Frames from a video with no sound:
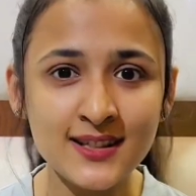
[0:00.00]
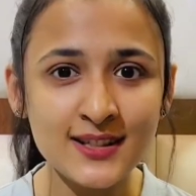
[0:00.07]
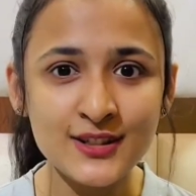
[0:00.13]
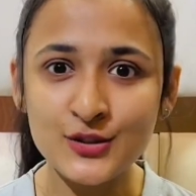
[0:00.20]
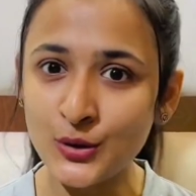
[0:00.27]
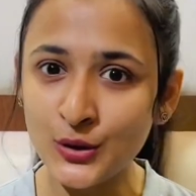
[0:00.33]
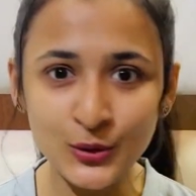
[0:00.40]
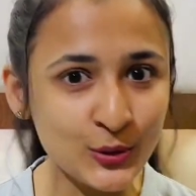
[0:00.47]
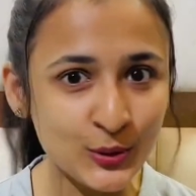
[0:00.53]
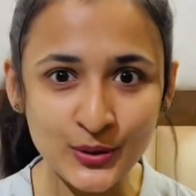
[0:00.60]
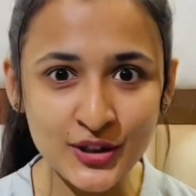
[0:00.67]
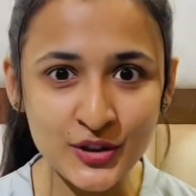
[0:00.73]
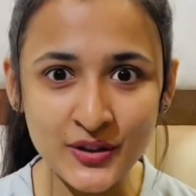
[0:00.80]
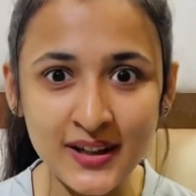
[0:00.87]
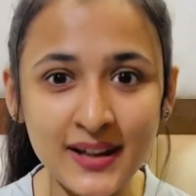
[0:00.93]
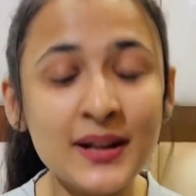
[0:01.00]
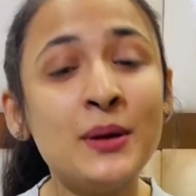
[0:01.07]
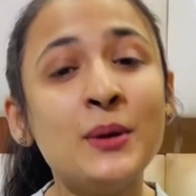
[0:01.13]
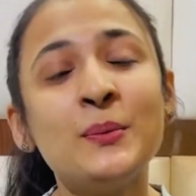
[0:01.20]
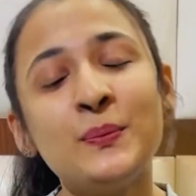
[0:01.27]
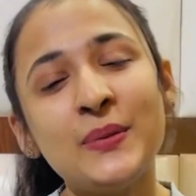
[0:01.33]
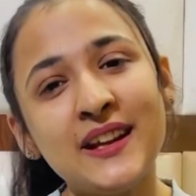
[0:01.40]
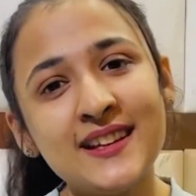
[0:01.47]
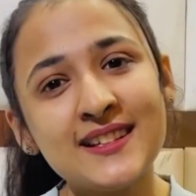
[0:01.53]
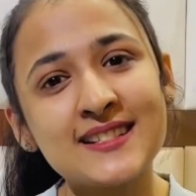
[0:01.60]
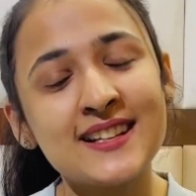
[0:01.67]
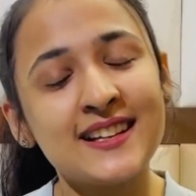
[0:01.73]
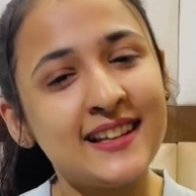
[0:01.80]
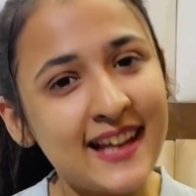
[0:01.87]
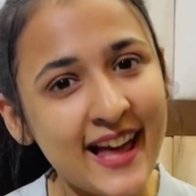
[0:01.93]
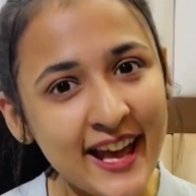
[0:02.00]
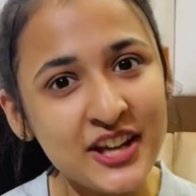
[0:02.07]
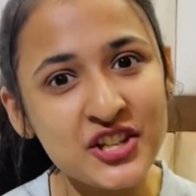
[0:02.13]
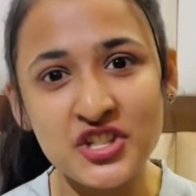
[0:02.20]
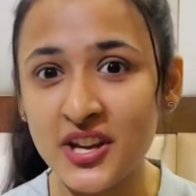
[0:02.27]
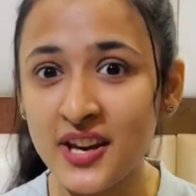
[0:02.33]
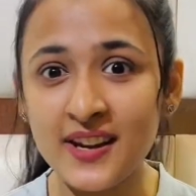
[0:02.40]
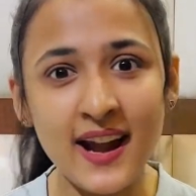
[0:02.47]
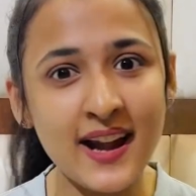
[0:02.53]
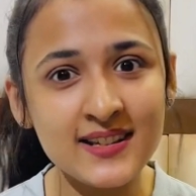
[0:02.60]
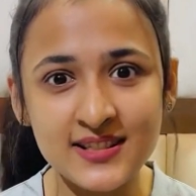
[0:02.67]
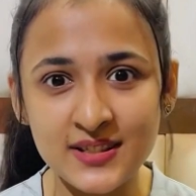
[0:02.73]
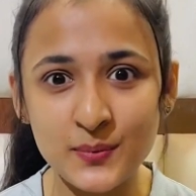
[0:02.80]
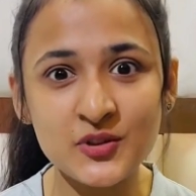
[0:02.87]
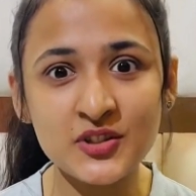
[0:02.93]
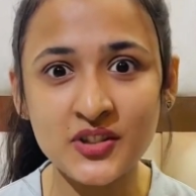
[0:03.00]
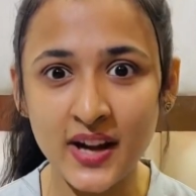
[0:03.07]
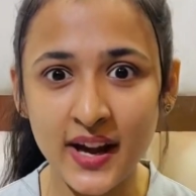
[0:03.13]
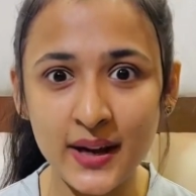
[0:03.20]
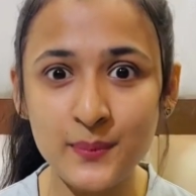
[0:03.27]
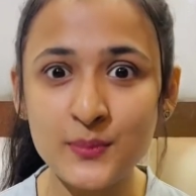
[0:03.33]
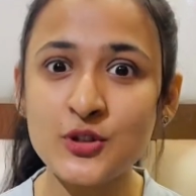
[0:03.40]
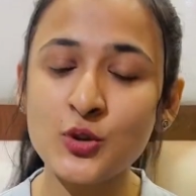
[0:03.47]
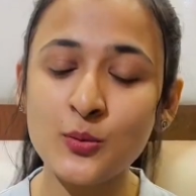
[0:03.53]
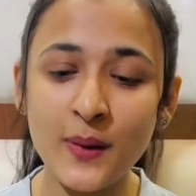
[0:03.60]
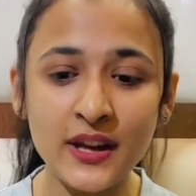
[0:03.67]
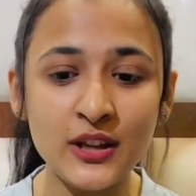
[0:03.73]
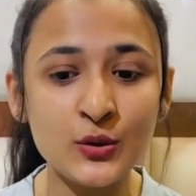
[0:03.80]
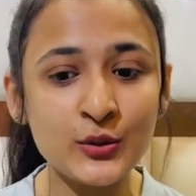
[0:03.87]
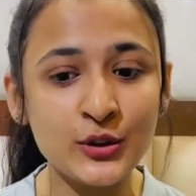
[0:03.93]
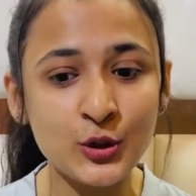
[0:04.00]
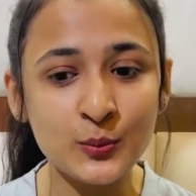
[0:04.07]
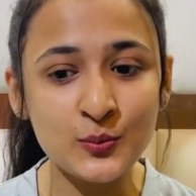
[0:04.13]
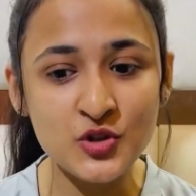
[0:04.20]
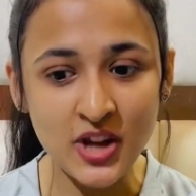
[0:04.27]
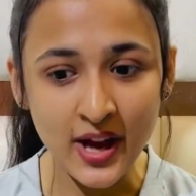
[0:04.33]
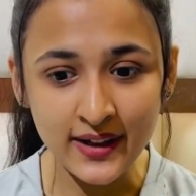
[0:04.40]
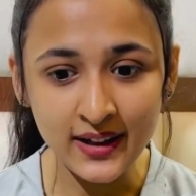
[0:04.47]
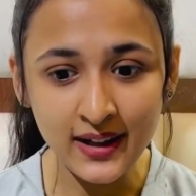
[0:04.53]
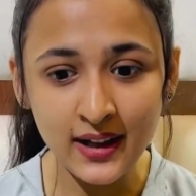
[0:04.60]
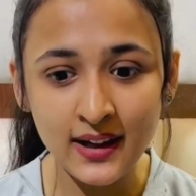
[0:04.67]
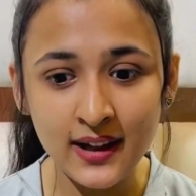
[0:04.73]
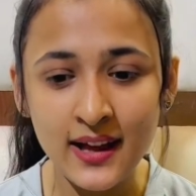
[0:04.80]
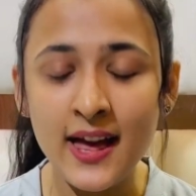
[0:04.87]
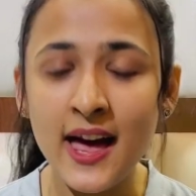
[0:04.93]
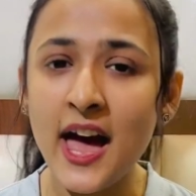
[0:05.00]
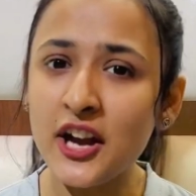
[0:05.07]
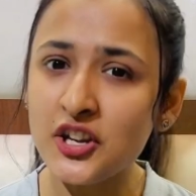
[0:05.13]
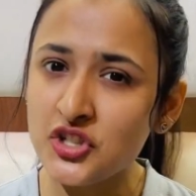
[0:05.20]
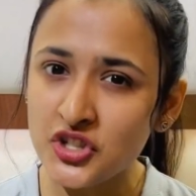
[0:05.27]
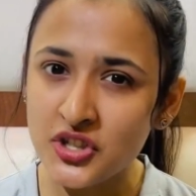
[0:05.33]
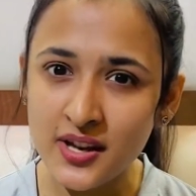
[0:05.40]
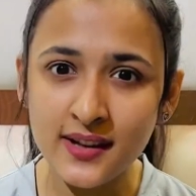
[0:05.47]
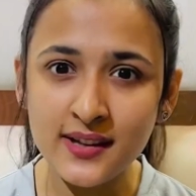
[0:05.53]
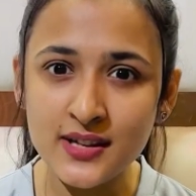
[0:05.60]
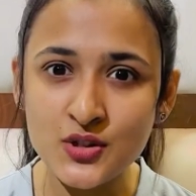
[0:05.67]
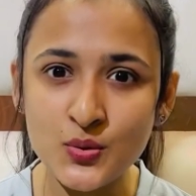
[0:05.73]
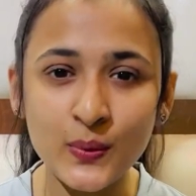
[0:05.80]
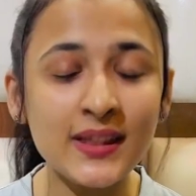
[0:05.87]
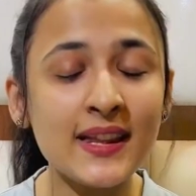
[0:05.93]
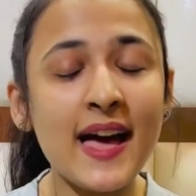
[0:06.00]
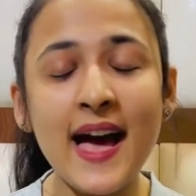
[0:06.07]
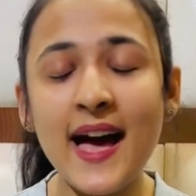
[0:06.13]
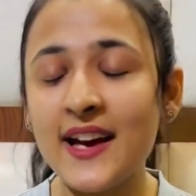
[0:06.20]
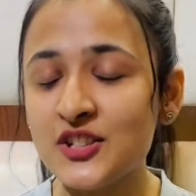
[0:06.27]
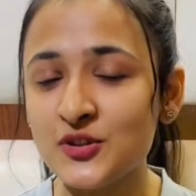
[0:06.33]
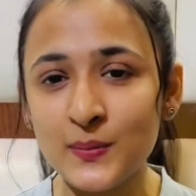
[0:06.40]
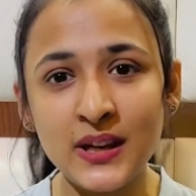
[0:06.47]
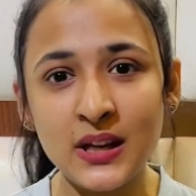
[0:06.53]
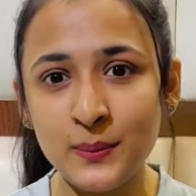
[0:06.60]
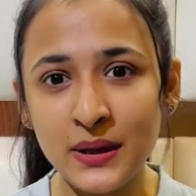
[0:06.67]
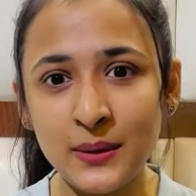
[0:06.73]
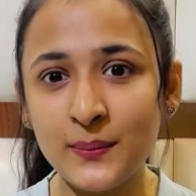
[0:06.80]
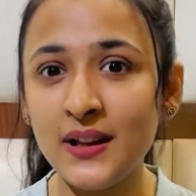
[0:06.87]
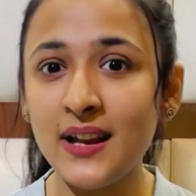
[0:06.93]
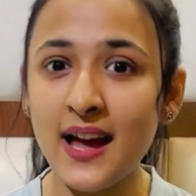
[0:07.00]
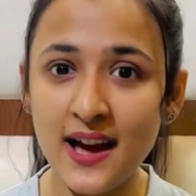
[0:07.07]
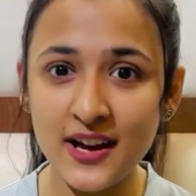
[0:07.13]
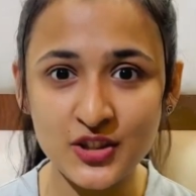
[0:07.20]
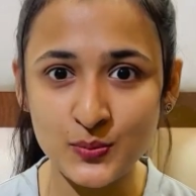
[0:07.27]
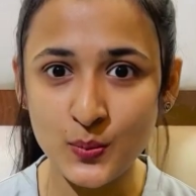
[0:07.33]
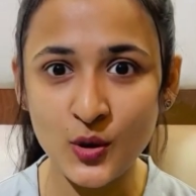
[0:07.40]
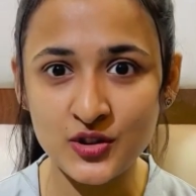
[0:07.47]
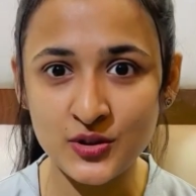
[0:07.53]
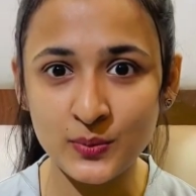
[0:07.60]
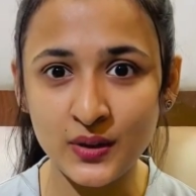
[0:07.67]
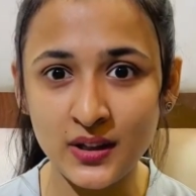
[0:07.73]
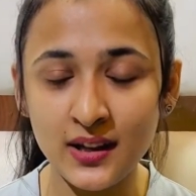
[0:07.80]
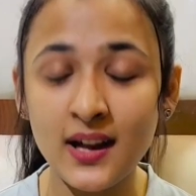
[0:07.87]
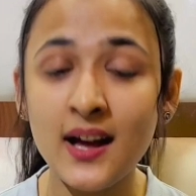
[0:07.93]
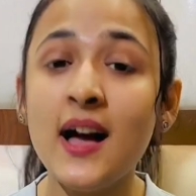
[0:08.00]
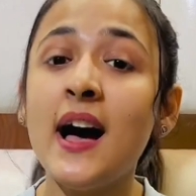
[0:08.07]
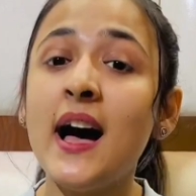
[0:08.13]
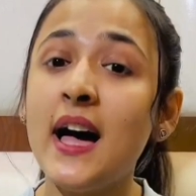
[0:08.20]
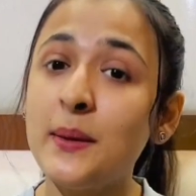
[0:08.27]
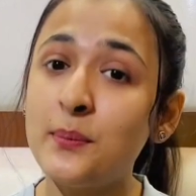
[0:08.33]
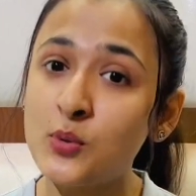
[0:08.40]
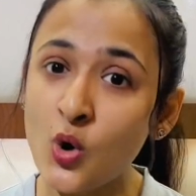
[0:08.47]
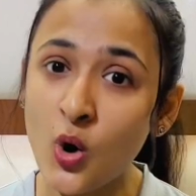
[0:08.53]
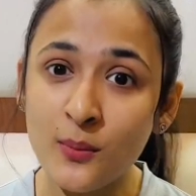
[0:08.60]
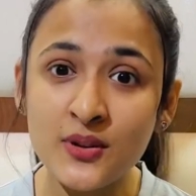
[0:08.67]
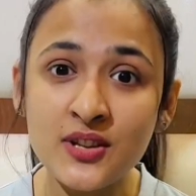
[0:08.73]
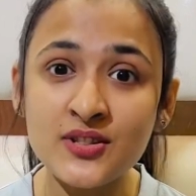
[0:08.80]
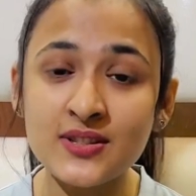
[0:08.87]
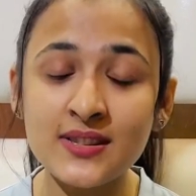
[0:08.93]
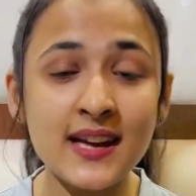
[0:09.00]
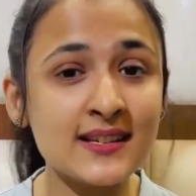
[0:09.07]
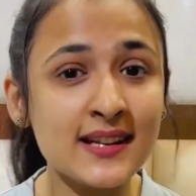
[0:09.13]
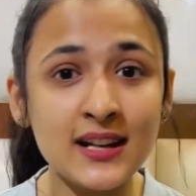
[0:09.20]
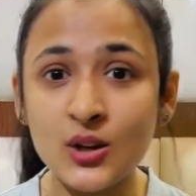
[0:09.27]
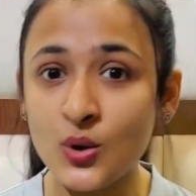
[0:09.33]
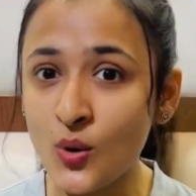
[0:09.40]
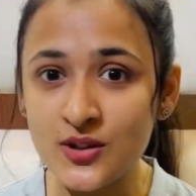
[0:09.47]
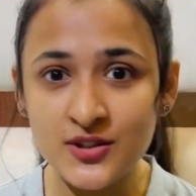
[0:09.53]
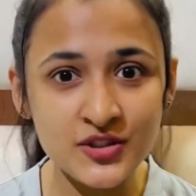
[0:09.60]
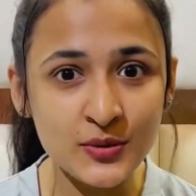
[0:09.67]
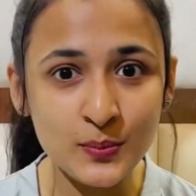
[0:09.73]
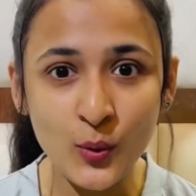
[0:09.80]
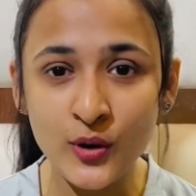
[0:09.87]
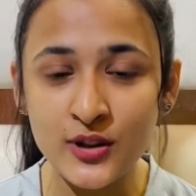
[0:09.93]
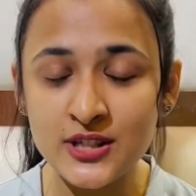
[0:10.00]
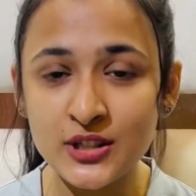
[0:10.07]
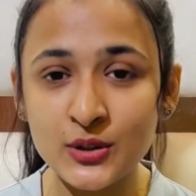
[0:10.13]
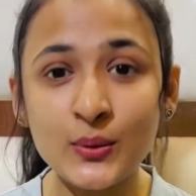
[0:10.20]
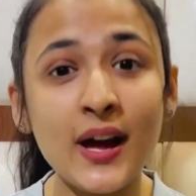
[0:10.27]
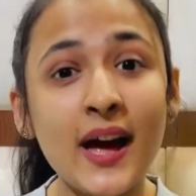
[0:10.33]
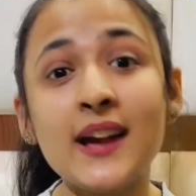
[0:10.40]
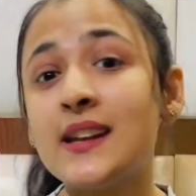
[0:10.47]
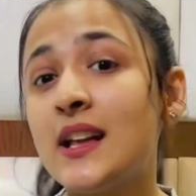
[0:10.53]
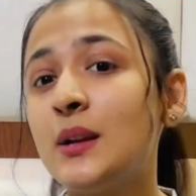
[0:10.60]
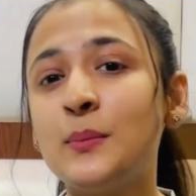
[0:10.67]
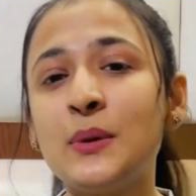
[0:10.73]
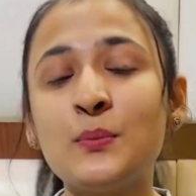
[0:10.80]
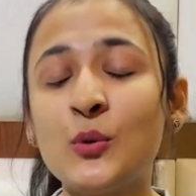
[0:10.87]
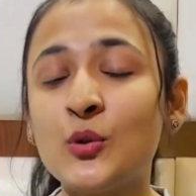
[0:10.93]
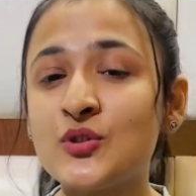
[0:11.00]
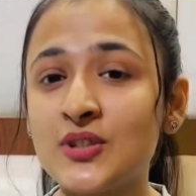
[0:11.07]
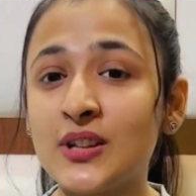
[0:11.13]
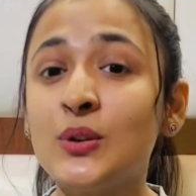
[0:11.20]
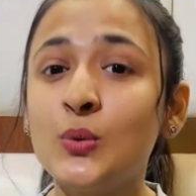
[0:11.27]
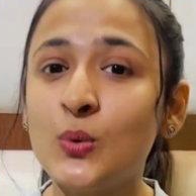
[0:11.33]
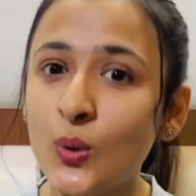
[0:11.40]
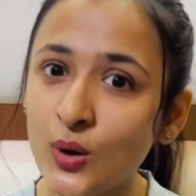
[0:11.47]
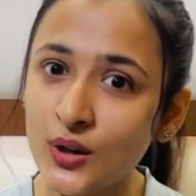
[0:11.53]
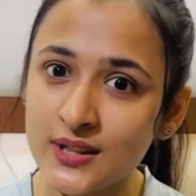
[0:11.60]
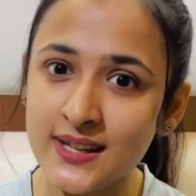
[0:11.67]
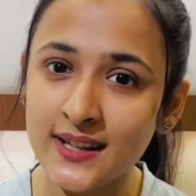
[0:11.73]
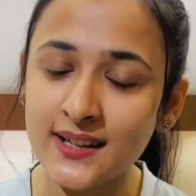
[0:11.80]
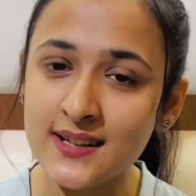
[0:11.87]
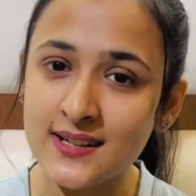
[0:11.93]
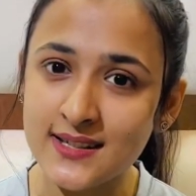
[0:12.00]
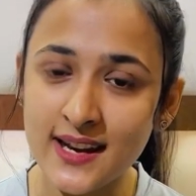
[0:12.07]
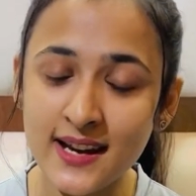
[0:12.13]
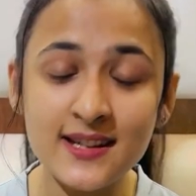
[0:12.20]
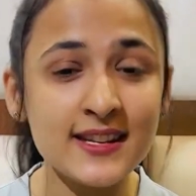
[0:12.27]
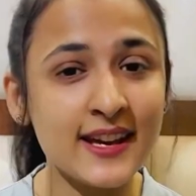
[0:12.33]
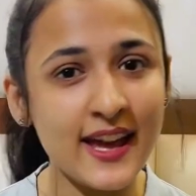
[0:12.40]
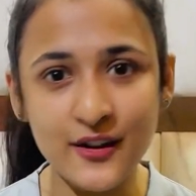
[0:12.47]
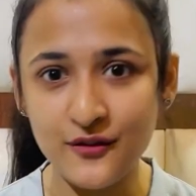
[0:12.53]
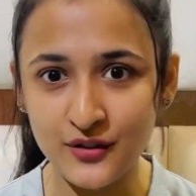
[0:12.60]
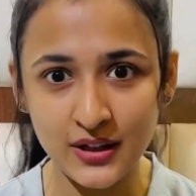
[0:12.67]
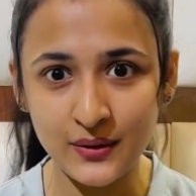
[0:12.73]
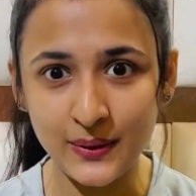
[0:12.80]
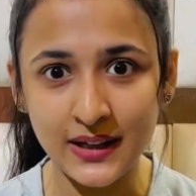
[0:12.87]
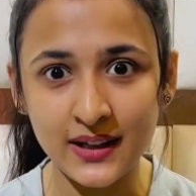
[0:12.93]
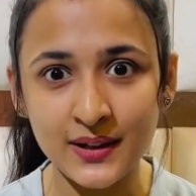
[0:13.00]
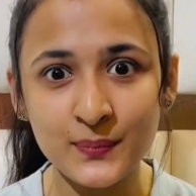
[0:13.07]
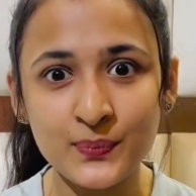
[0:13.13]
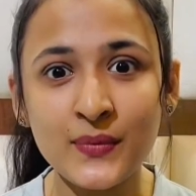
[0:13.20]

So you know the drill. Please like, share and subscribe to my YouTube channel and share it with as many people as possible. I promise that I'll not disappoint you and I'll be posting quality content every week.